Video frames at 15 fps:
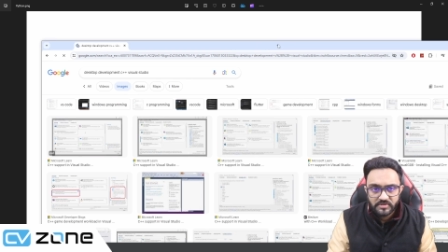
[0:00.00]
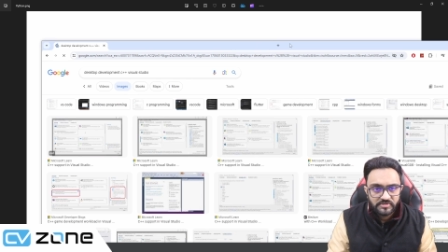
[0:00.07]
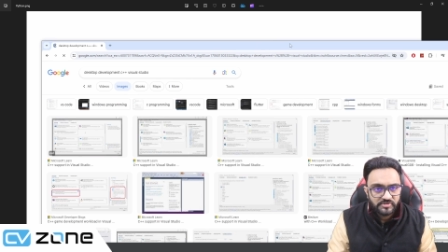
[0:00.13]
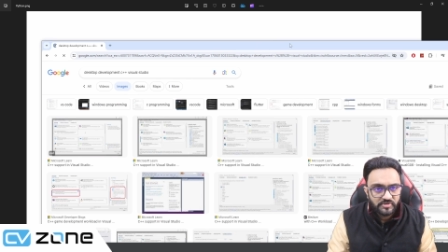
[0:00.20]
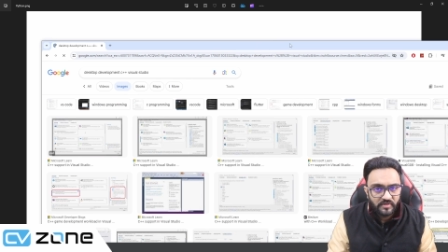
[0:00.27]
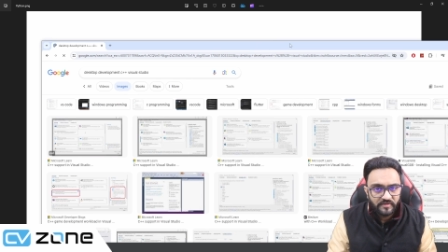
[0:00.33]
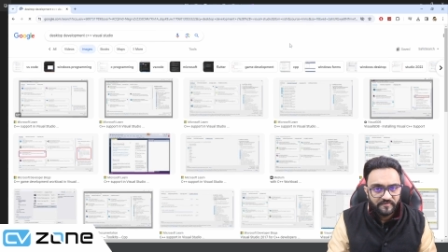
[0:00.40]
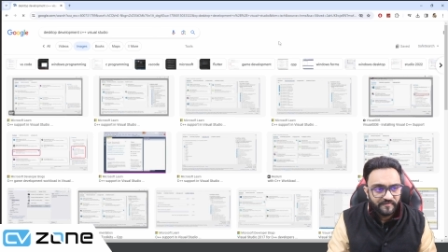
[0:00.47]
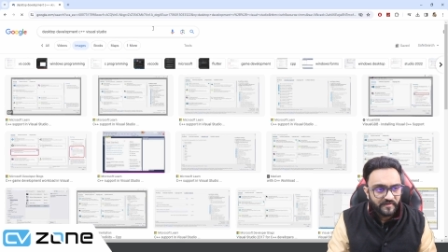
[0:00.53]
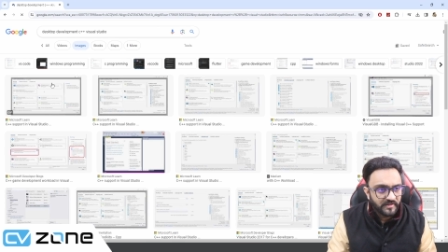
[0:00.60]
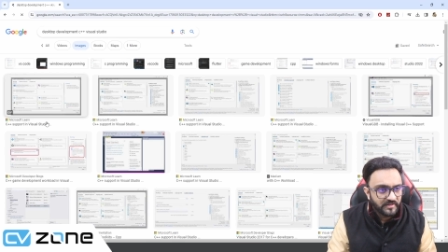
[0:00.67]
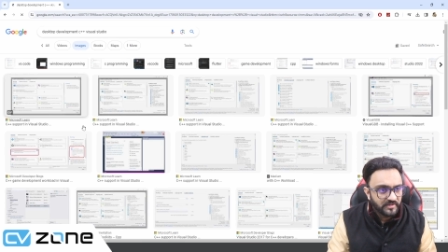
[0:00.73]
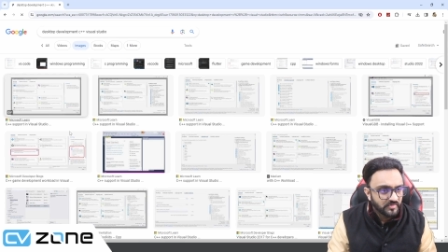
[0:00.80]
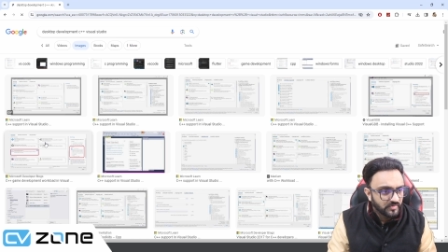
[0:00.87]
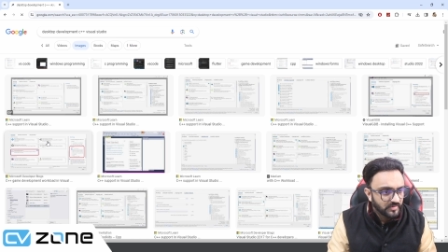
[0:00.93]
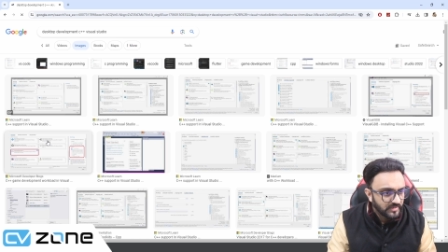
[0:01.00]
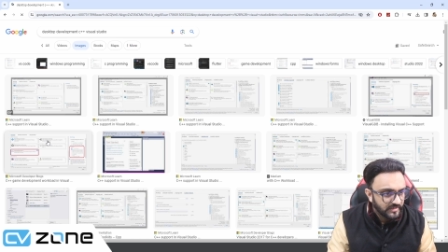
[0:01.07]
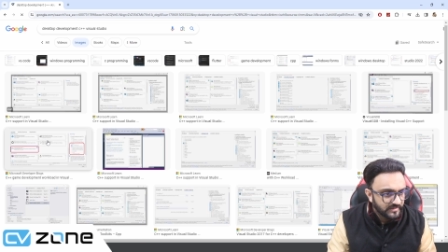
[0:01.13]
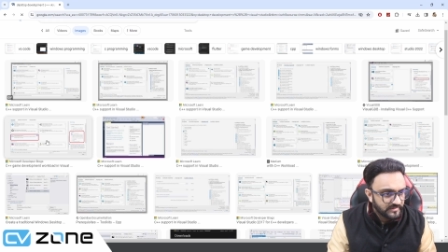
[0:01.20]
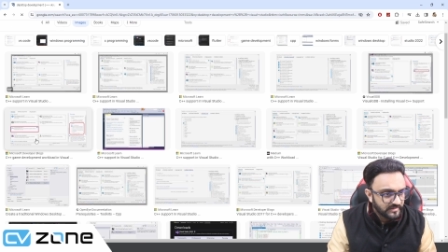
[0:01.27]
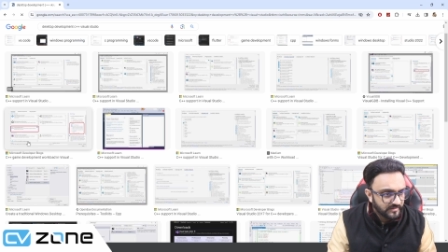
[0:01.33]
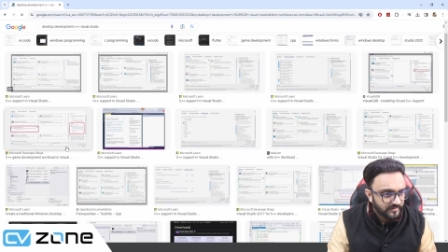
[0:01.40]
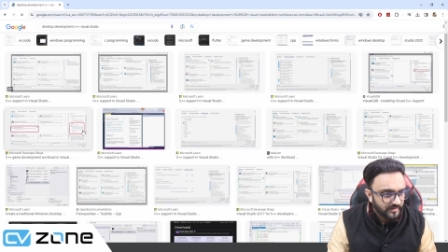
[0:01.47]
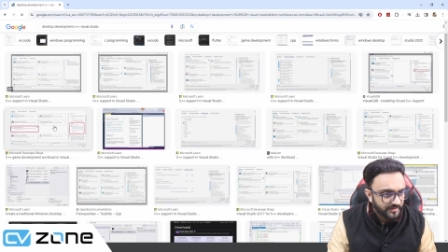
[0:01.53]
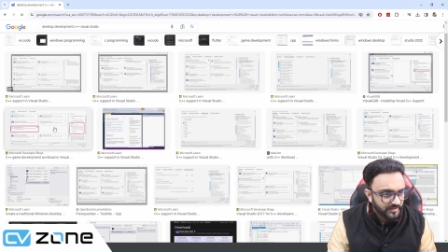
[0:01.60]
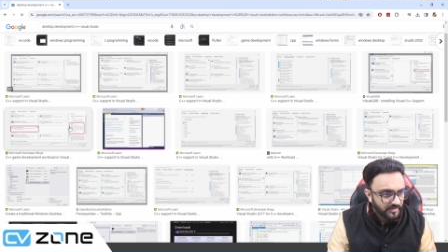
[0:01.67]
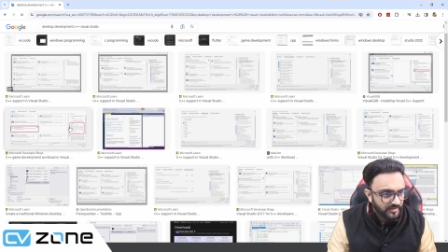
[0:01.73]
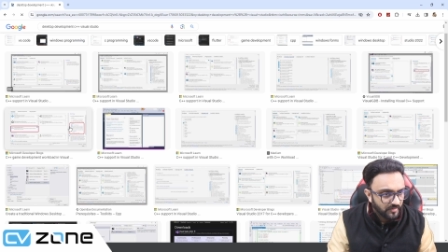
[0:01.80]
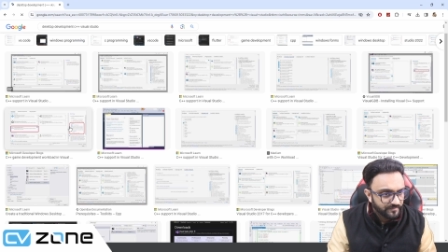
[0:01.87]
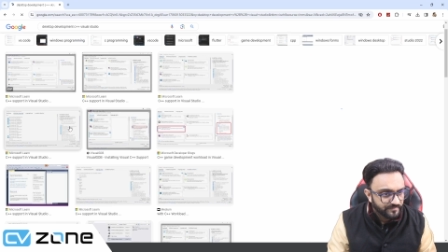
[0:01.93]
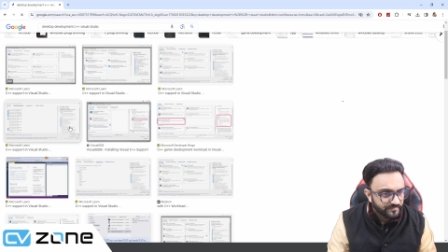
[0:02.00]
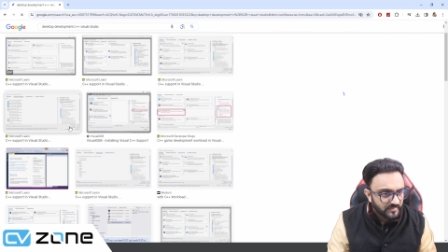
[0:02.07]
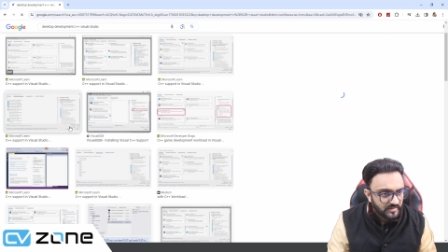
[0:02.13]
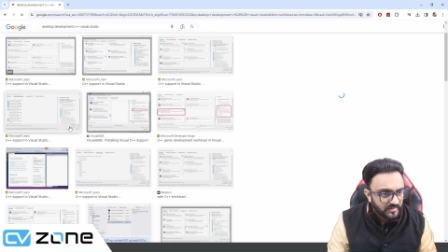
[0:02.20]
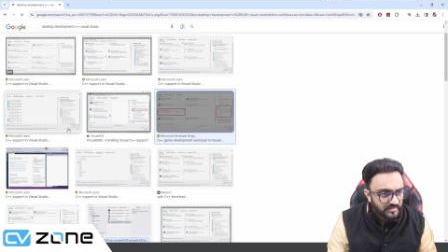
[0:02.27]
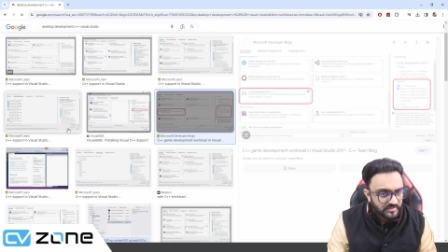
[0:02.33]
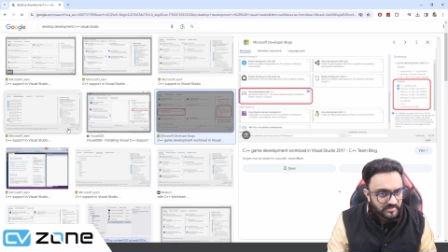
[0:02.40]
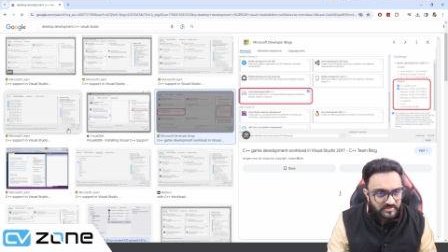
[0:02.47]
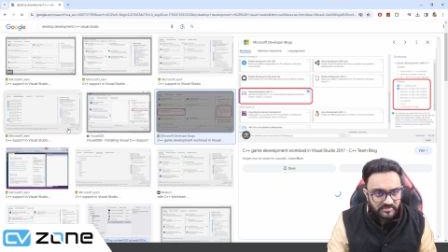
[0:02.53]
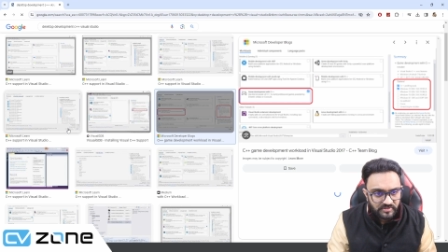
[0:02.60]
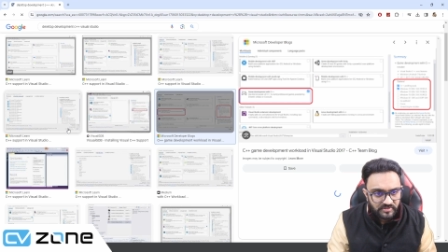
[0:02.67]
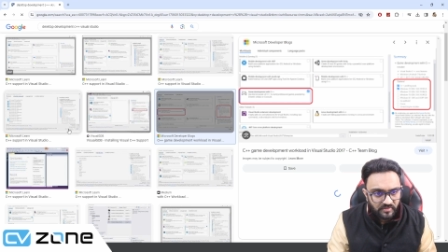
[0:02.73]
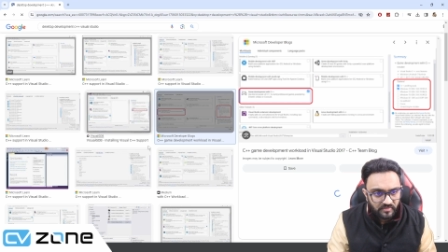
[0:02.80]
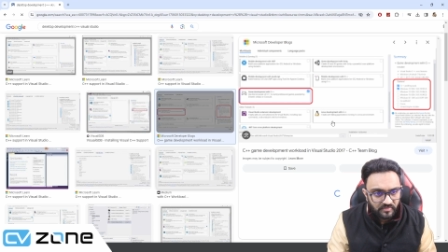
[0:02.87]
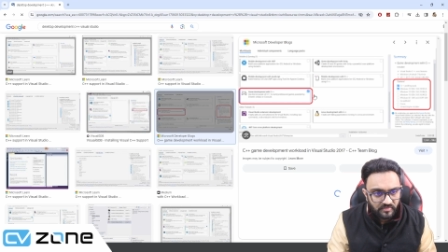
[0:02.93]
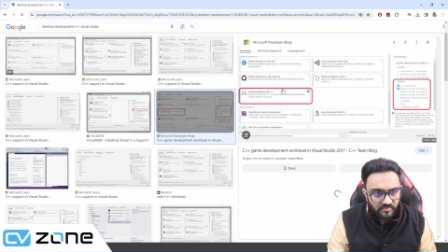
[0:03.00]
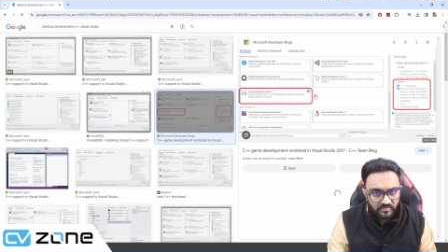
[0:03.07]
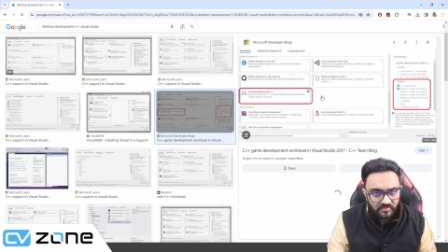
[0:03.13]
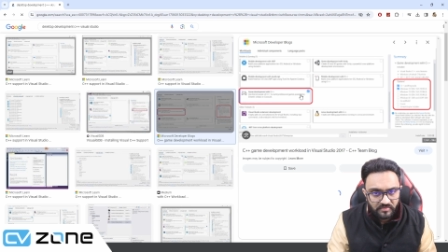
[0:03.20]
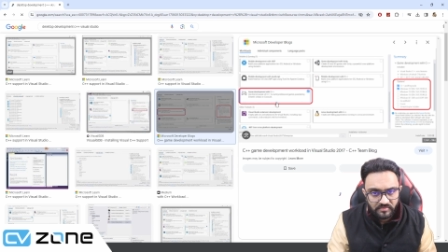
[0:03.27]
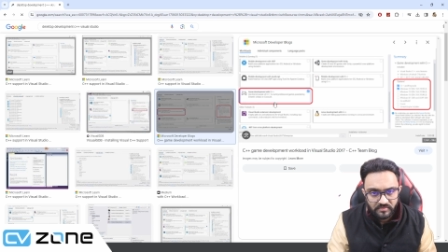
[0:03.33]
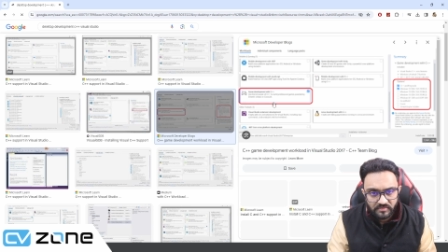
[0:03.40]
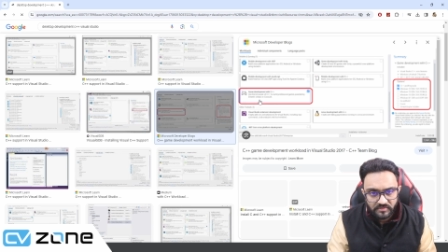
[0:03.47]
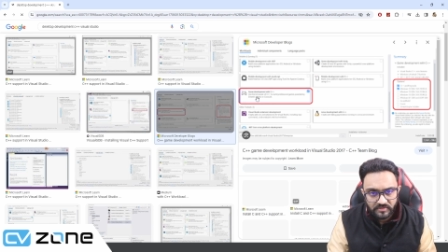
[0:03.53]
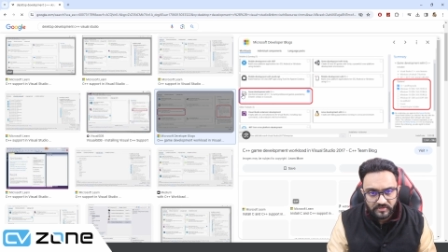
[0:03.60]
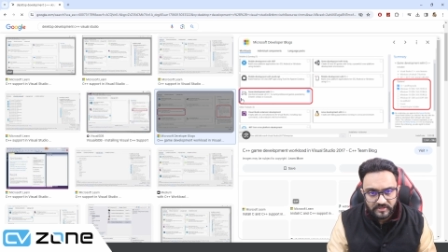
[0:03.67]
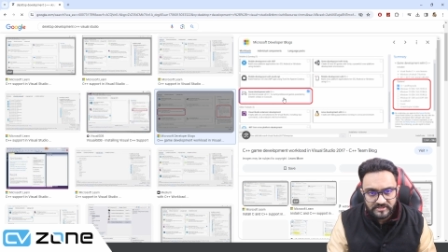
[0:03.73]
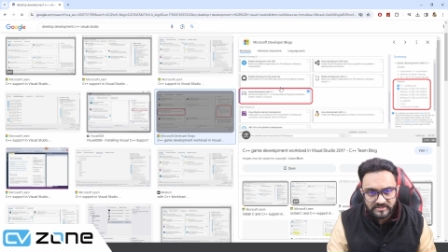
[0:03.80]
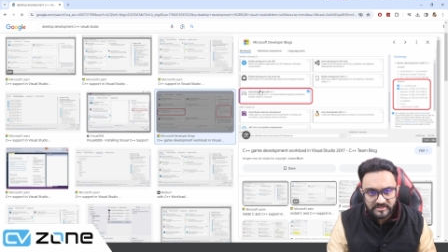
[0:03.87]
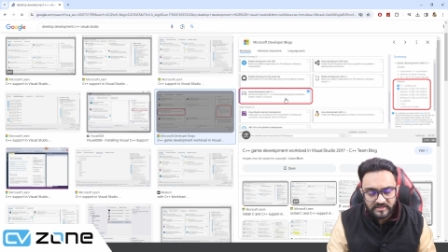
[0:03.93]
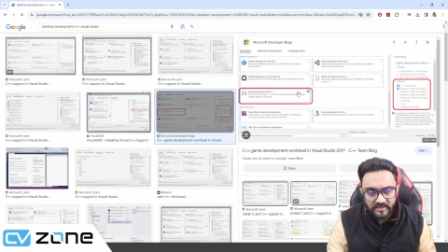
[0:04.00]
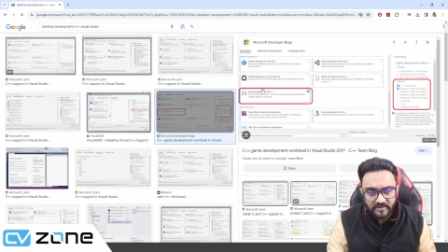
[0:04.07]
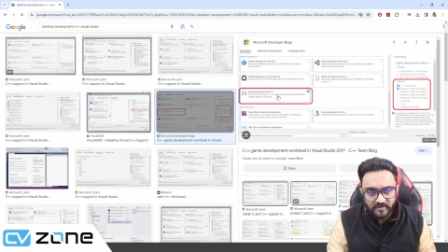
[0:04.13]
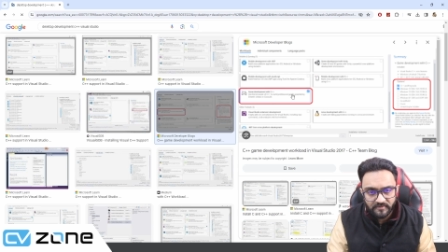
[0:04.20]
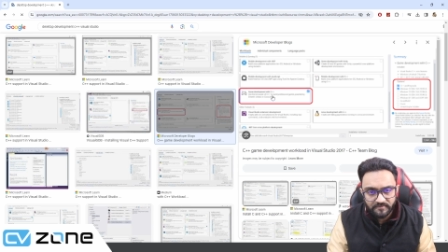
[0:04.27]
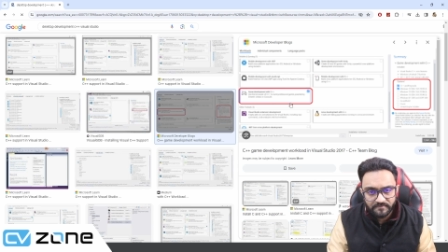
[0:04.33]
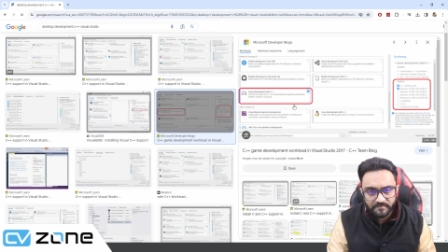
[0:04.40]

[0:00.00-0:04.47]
So if I Google it, there you go. So you can see here.